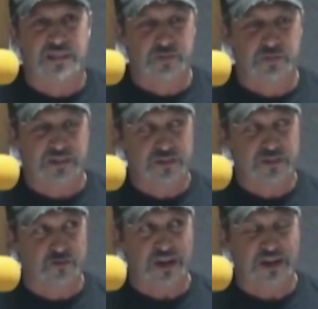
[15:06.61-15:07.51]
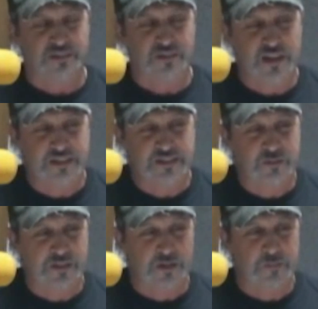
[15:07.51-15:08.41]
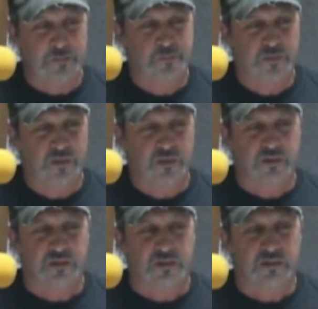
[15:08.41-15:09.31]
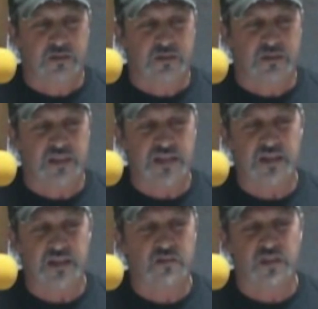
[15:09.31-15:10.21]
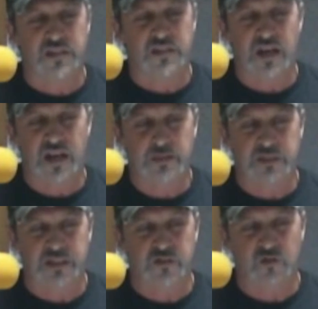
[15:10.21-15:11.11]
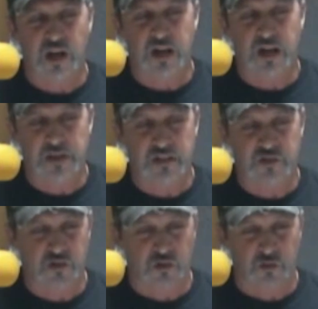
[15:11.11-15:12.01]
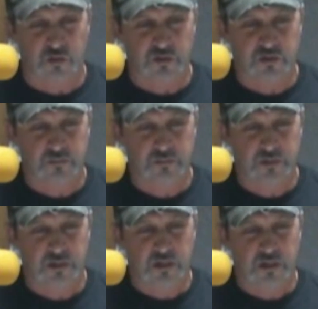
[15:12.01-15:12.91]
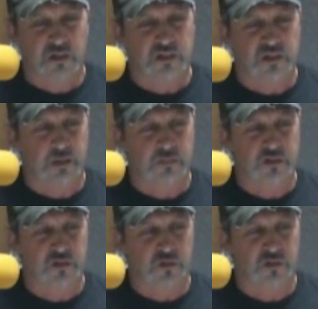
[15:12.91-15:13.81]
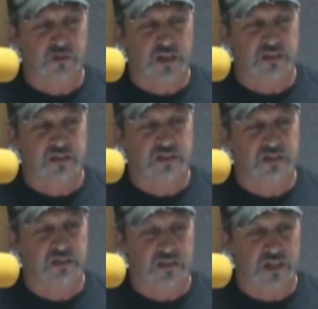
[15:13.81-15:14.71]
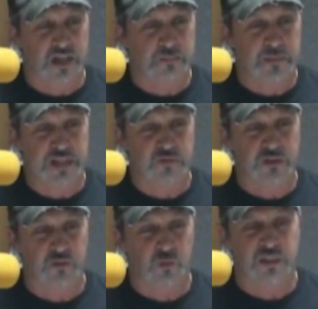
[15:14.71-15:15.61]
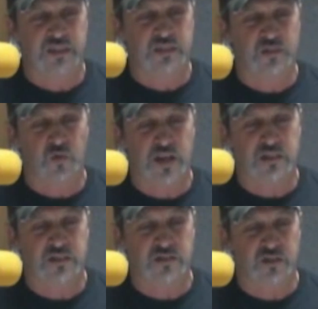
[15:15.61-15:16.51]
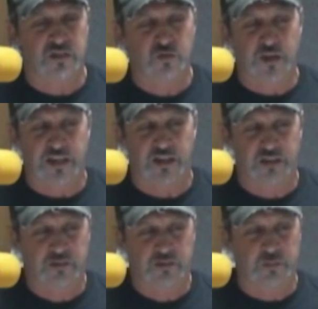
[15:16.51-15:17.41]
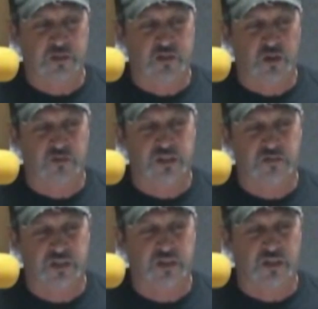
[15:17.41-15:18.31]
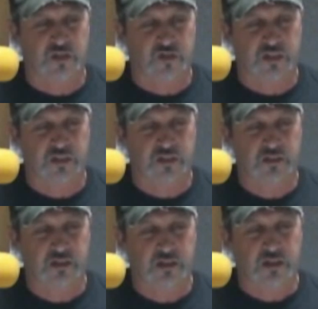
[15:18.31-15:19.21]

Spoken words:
This gets me. This is great. You ready? Here we go. These are the times that try men's souls. The summer soldier and the sunshine patriot will in this crisis shrink from the service of his country.